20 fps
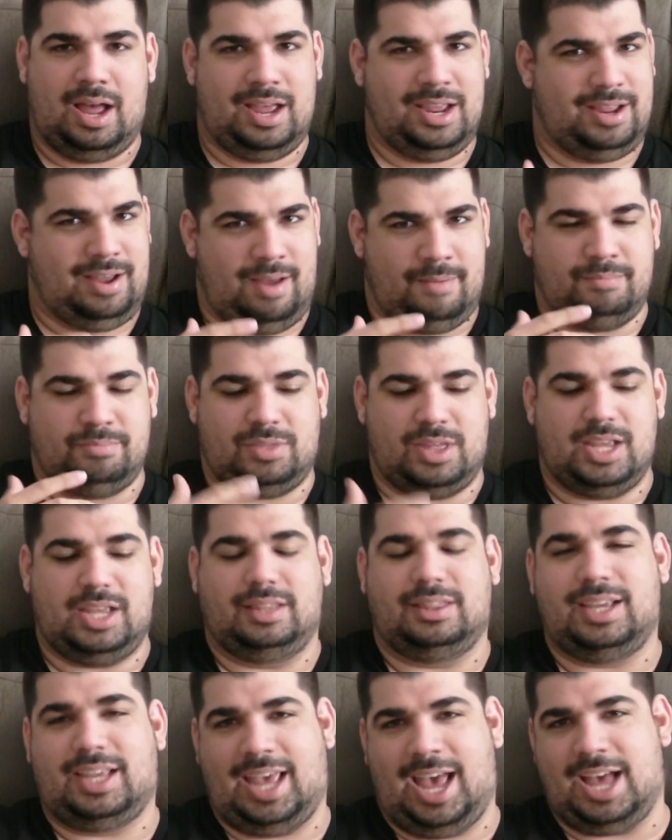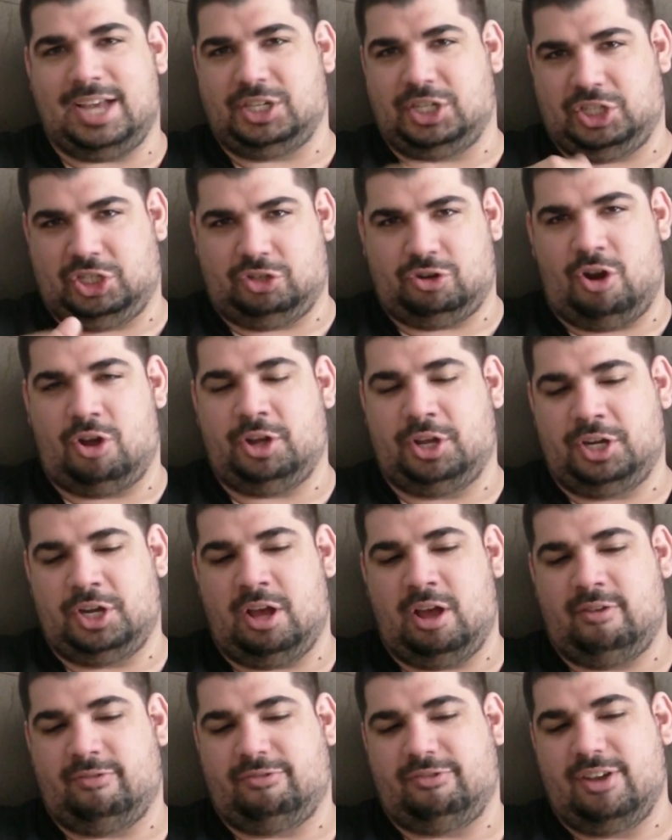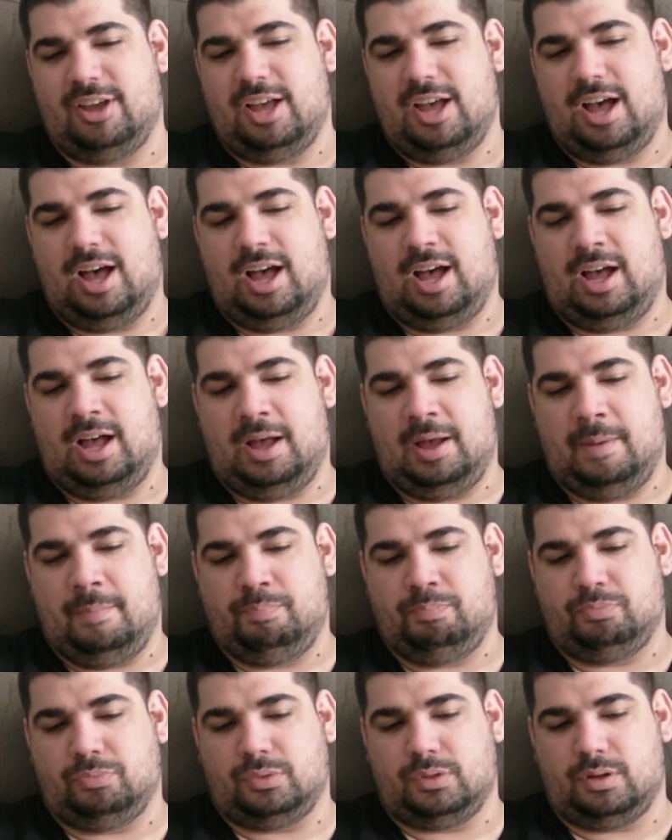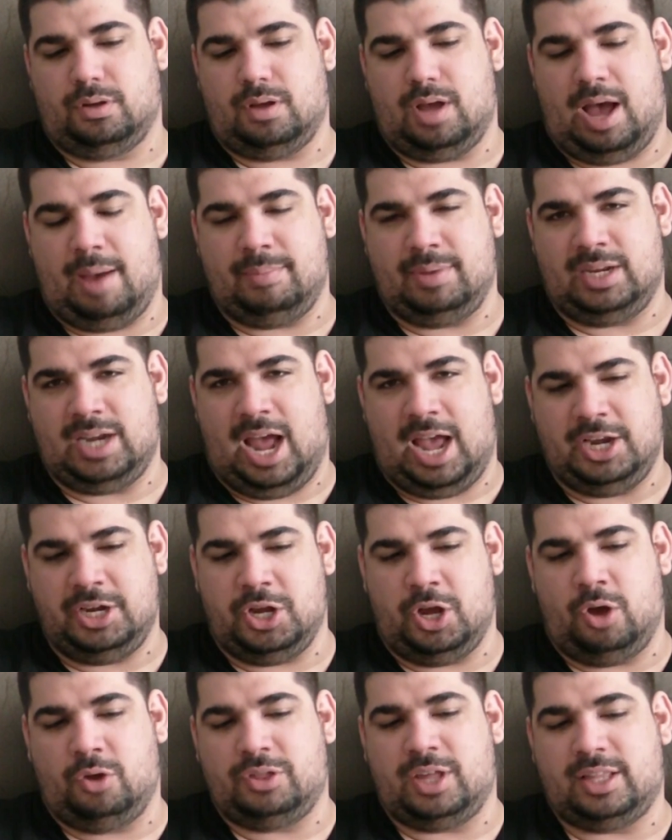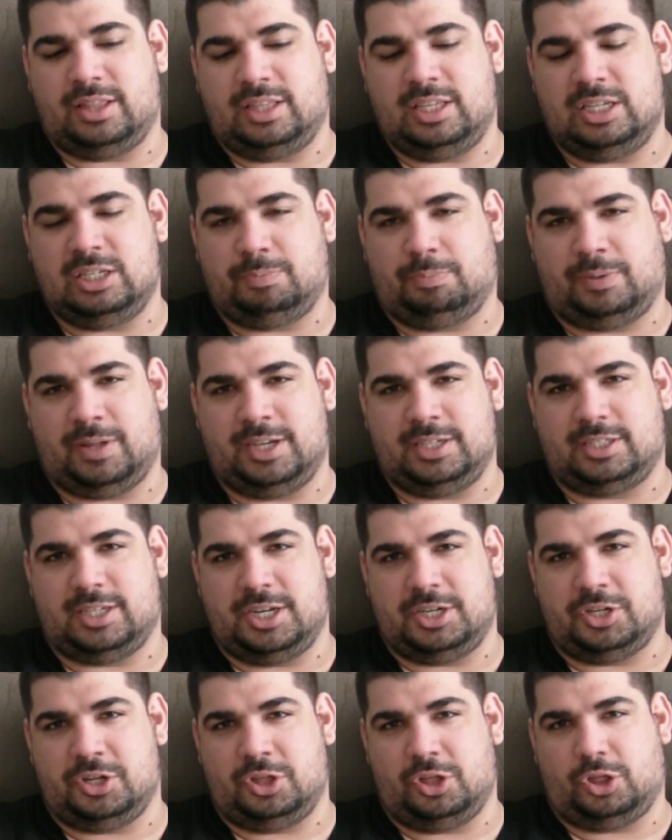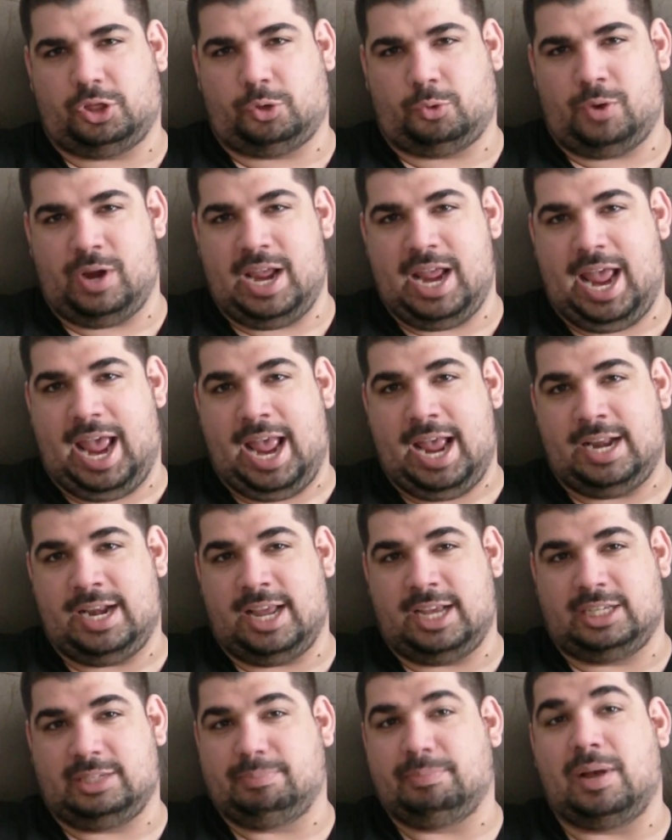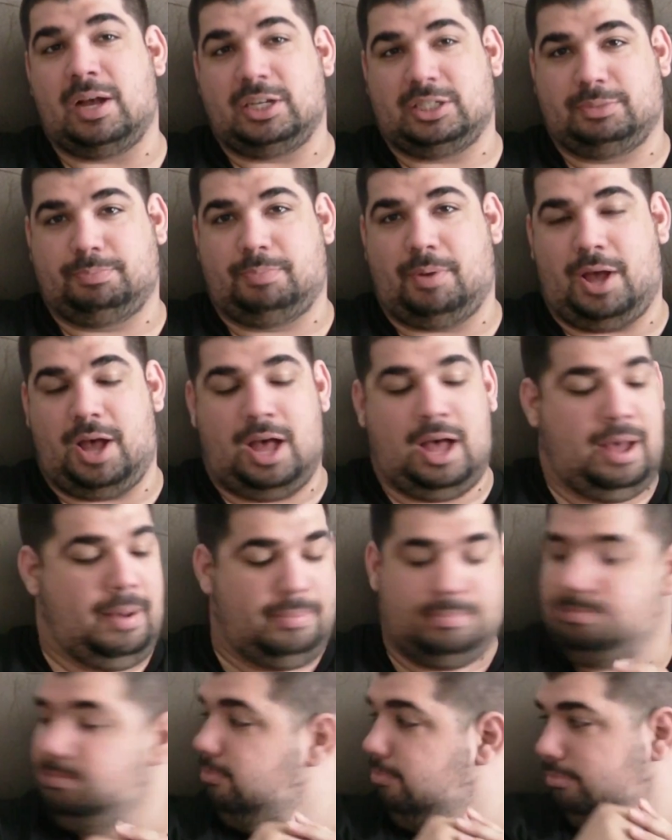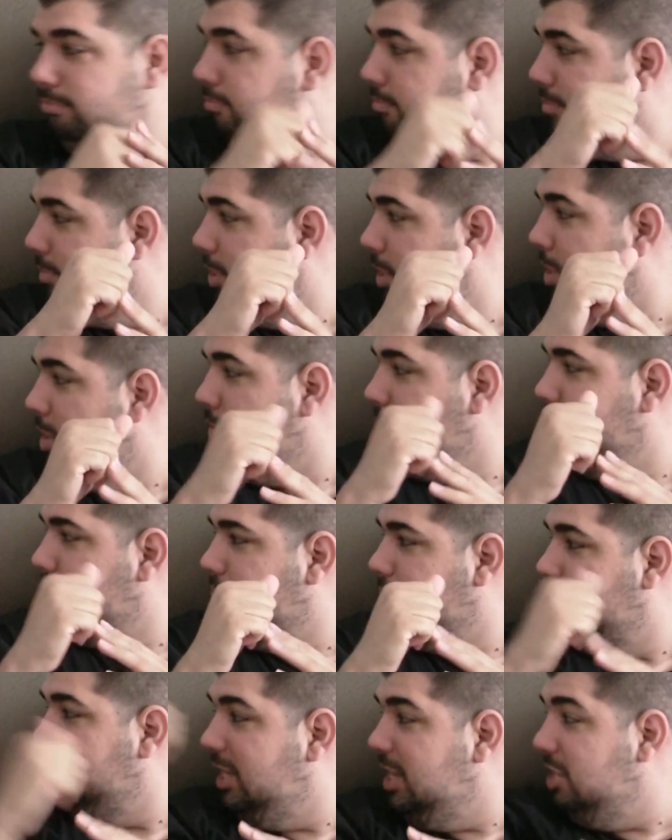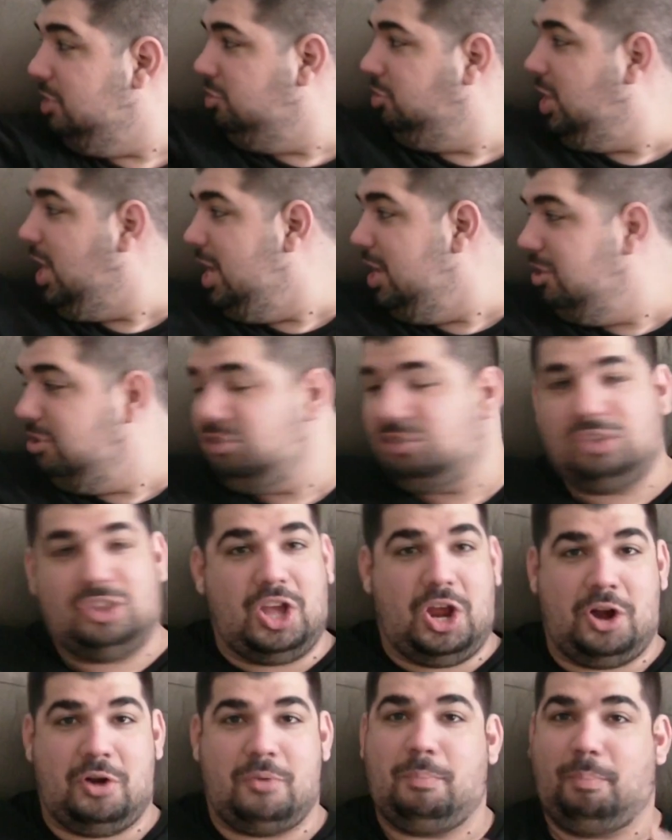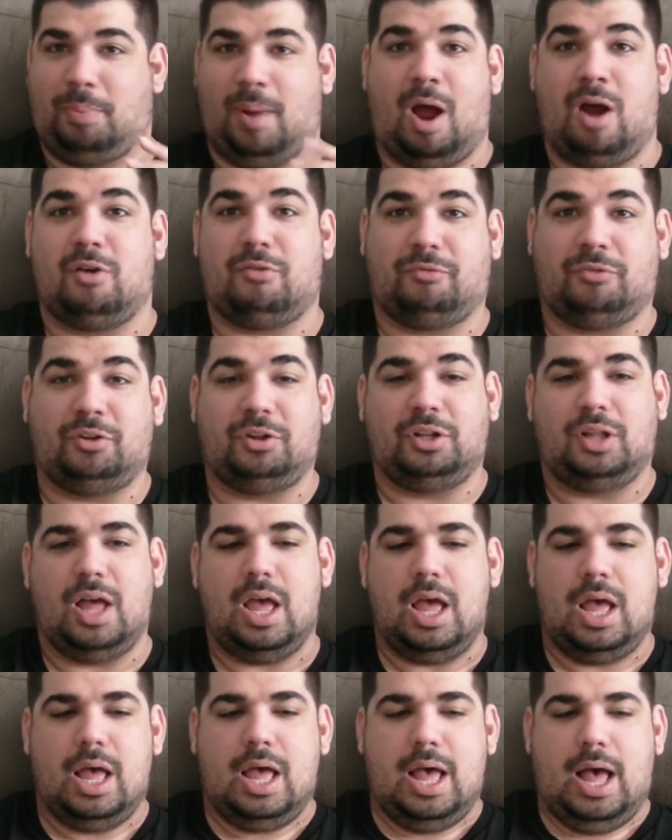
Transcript: I'm thinking the cache is strong enough. I mean, I know that these PlayStation 3 and Xbox, you know, these things, they're powerful,